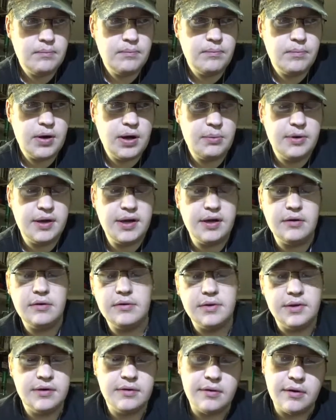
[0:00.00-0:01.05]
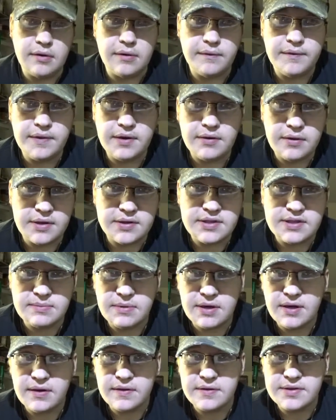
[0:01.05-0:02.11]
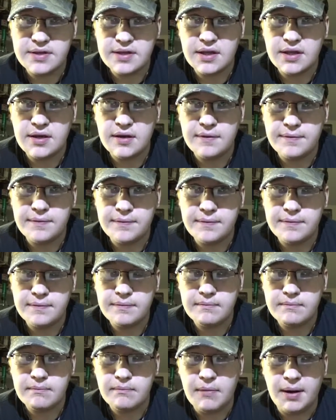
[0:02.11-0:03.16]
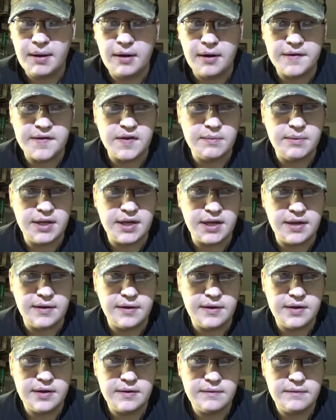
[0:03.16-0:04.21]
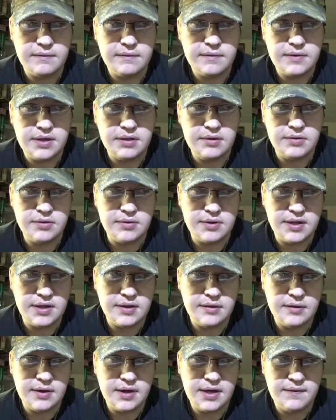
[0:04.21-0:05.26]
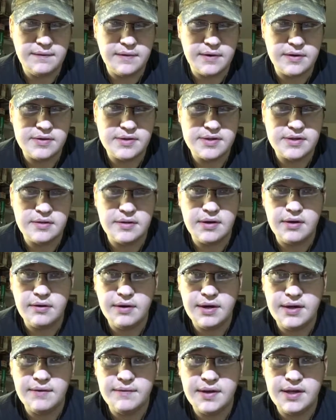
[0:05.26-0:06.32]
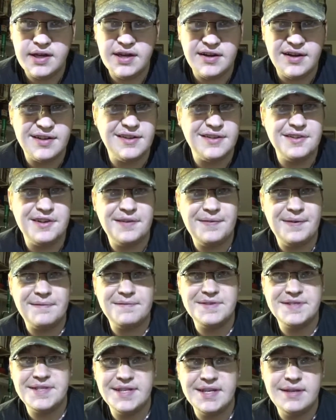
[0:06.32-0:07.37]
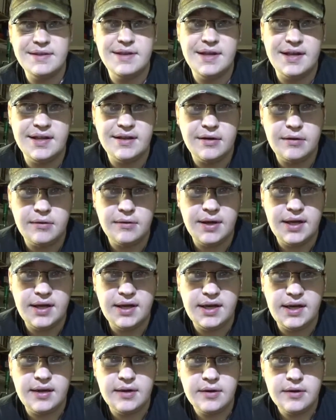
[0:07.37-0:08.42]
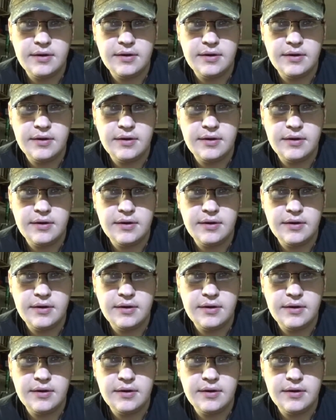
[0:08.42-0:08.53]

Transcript: Probably going to do a review on some other stuff. Might also make a 223 versus 308 video. I don't know if I've said that already.